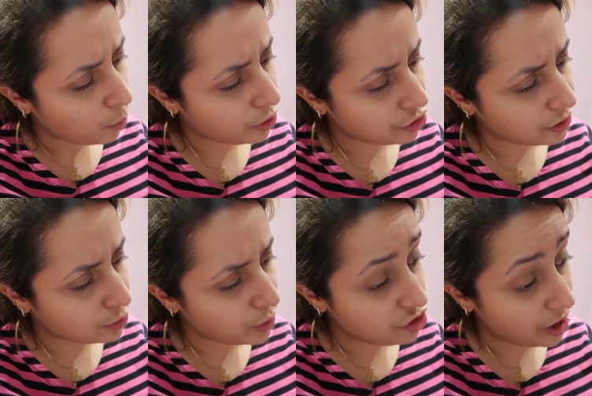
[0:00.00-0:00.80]
production of
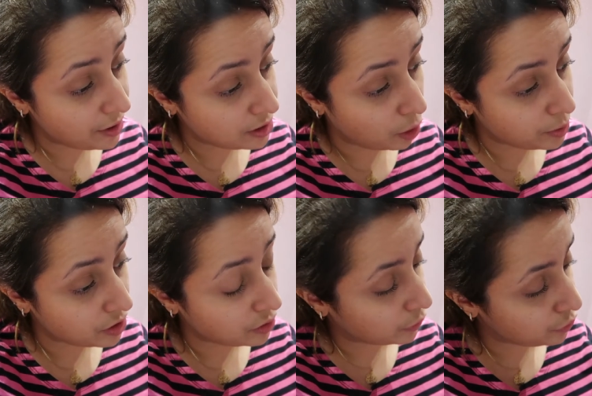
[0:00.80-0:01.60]
Sweet Charity
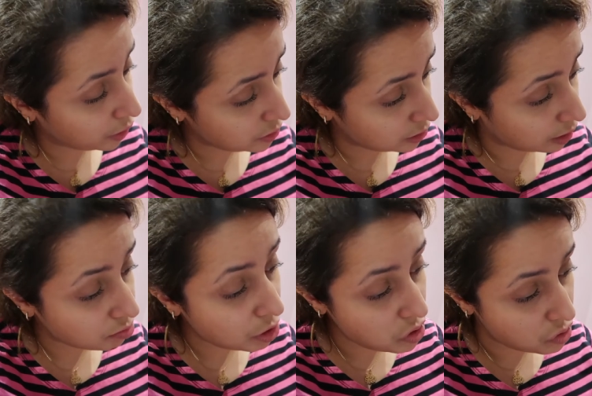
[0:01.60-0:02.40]
opposite Sutton Foster.
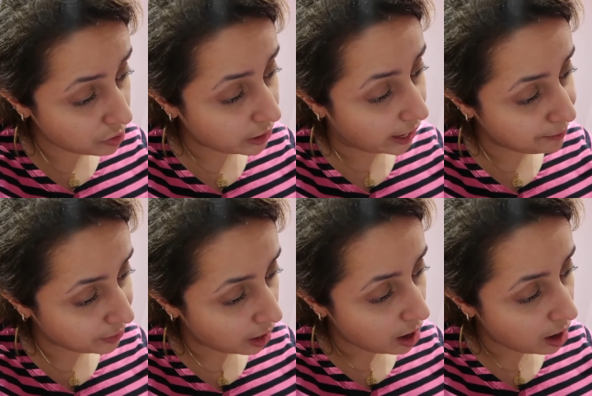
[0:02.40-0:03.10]
Oh, okay.